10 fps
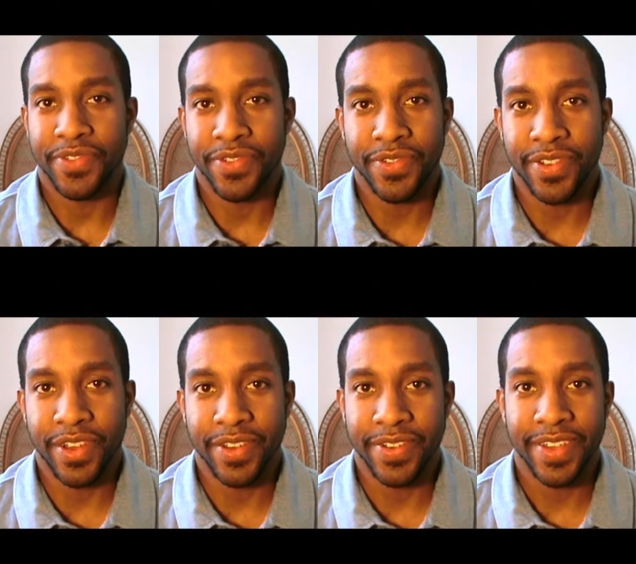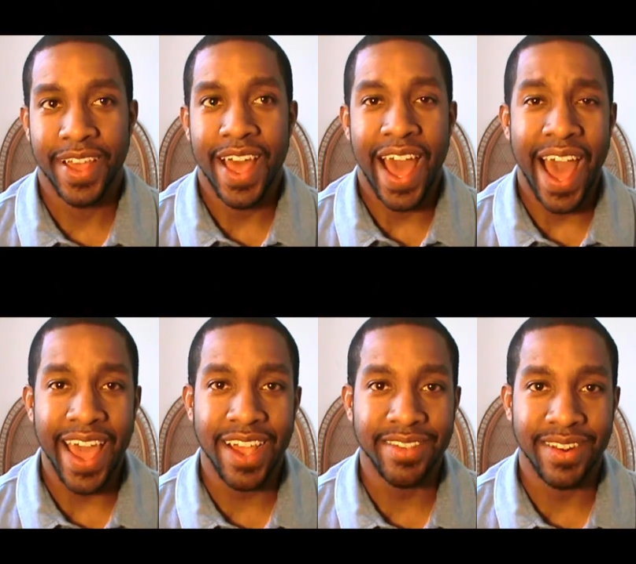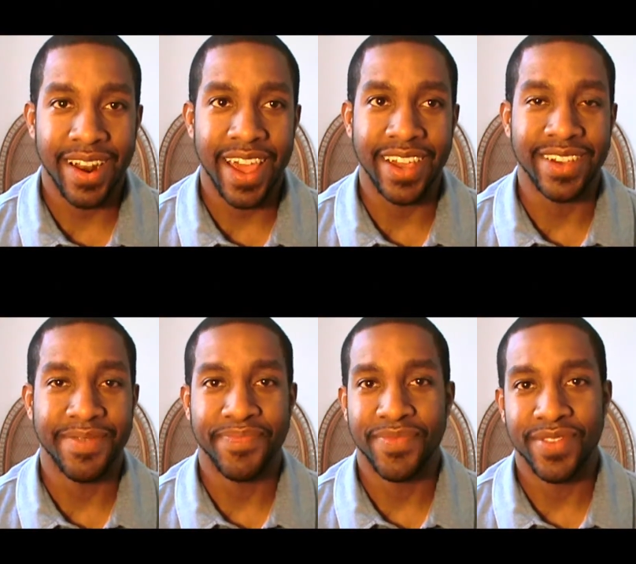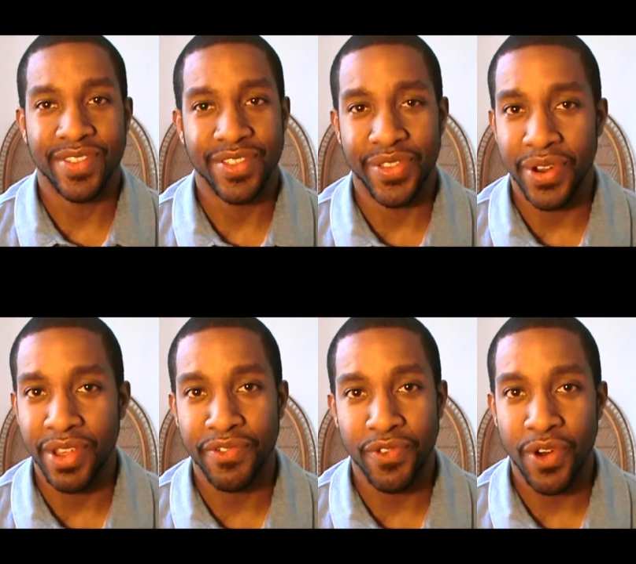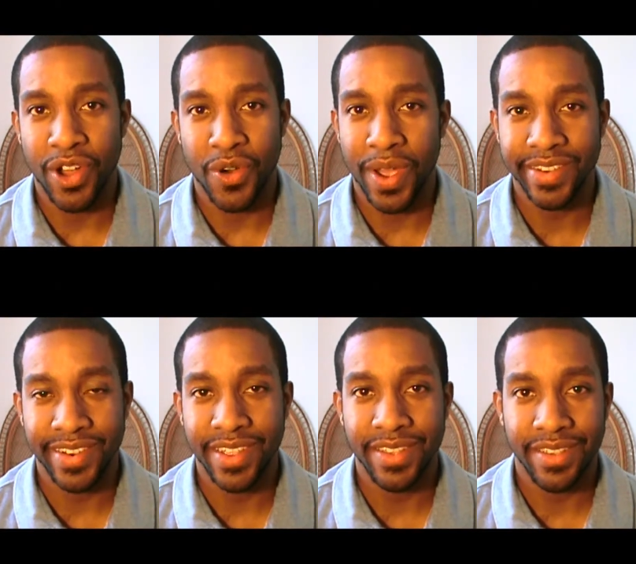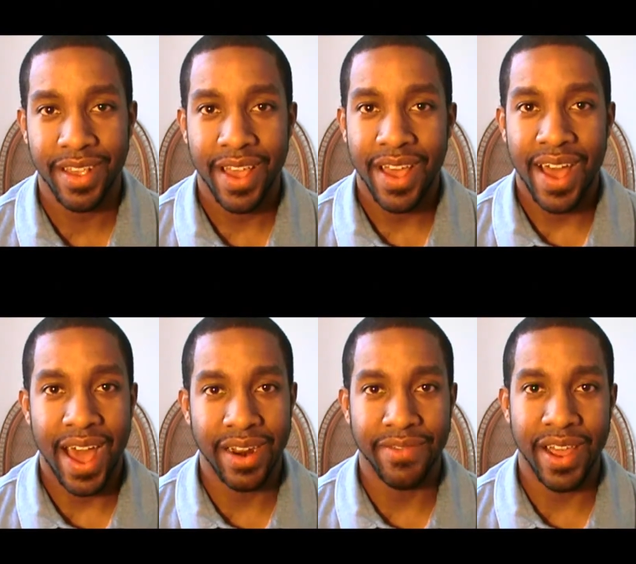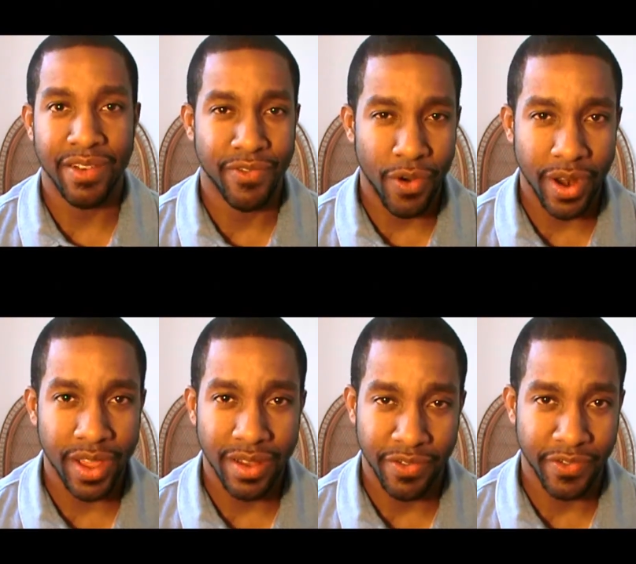you know, I answered like 3 or 4 questions out of like 40 or